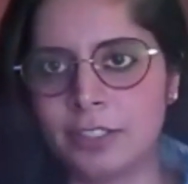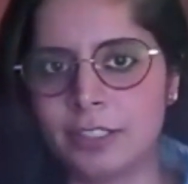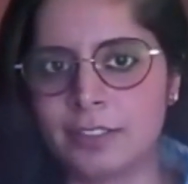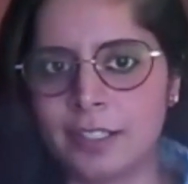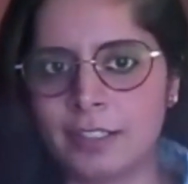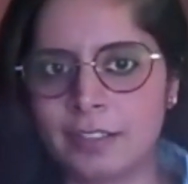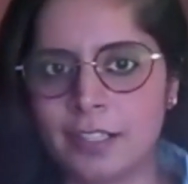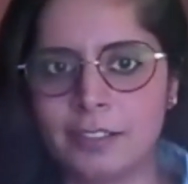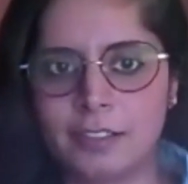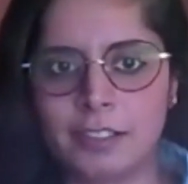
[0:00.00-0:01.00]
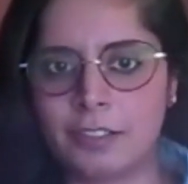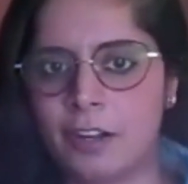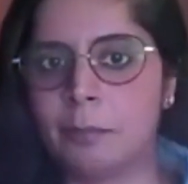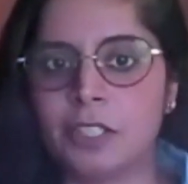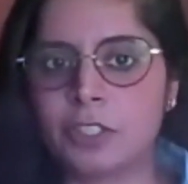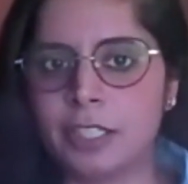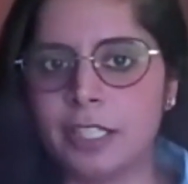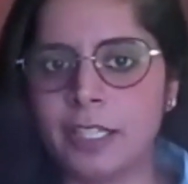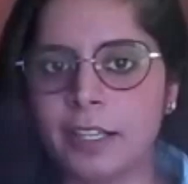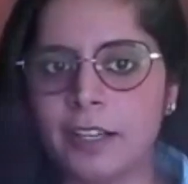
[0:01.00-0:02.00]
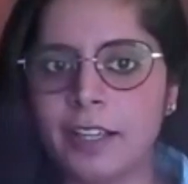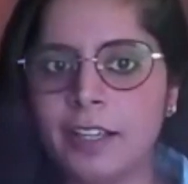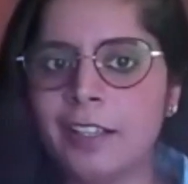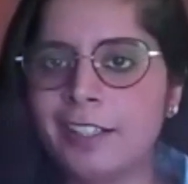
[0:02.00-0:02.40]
these days that does not mention AI.